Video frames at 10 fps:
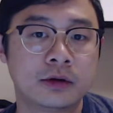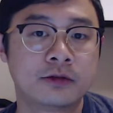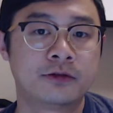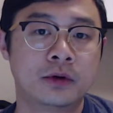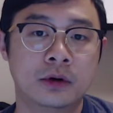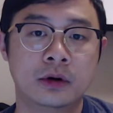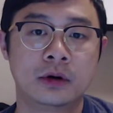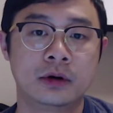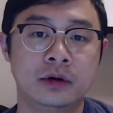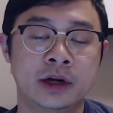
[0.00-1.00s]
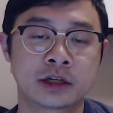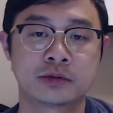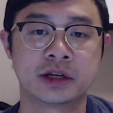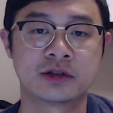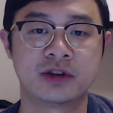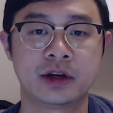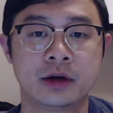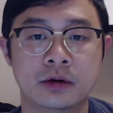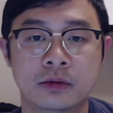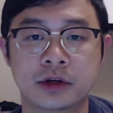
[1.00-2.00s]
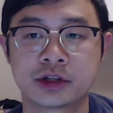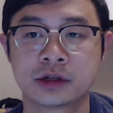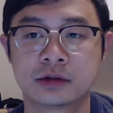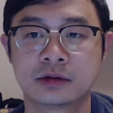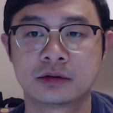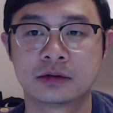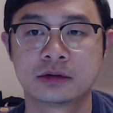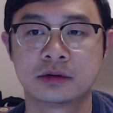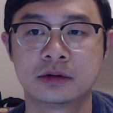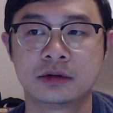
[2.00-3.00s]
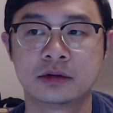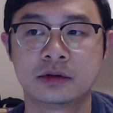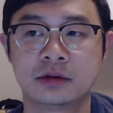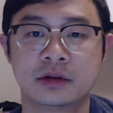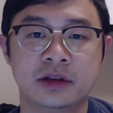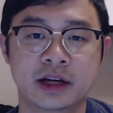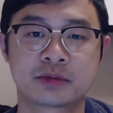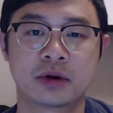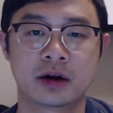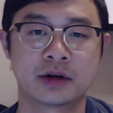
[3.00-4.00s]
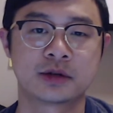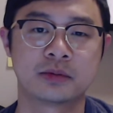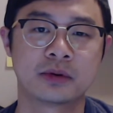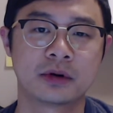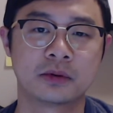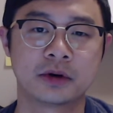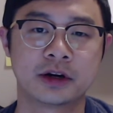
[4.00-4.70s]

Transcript: For next week's video, which the next progress report,